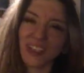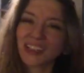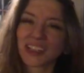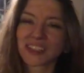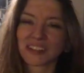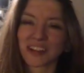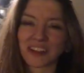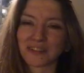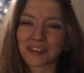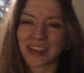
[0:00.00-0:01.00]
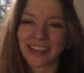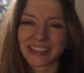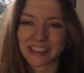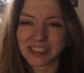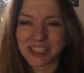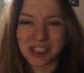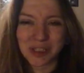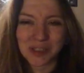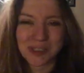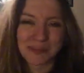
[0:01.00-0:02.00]
unless they're looking for that and they're just
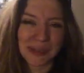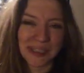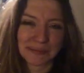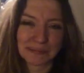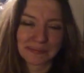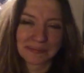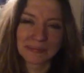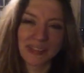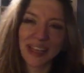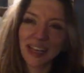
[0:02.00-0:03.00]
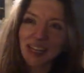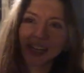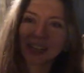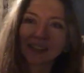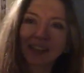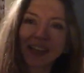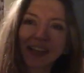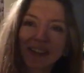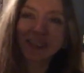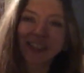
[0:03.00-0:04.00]
trolls. But anyhow,
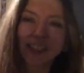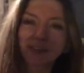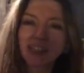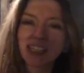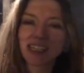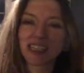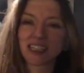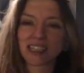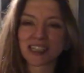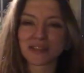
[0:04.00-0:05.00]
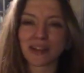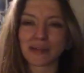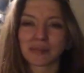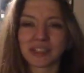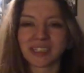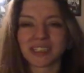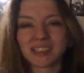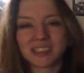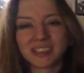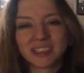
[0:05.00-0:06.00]
that was like ridiculous rambling.
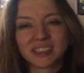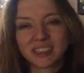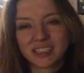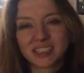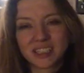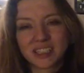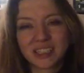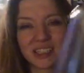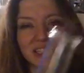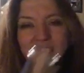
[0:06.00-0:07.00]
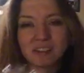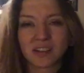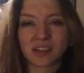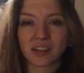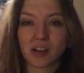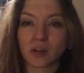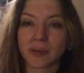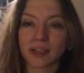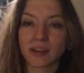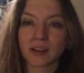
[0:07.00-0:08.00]
How long? Oh
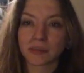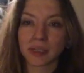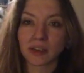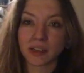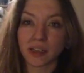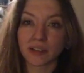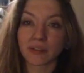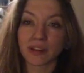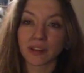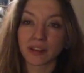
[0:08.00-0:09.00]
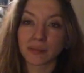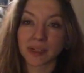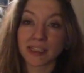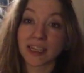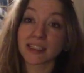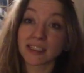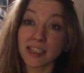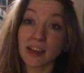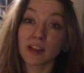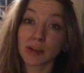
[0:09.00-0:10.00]
my god, I've been on here for 30 minutes. I
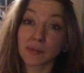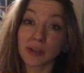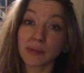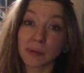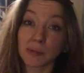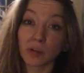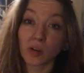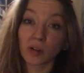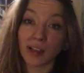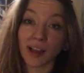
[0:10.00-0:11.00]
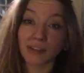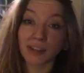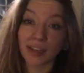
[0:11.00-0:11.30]
see how come when people go live,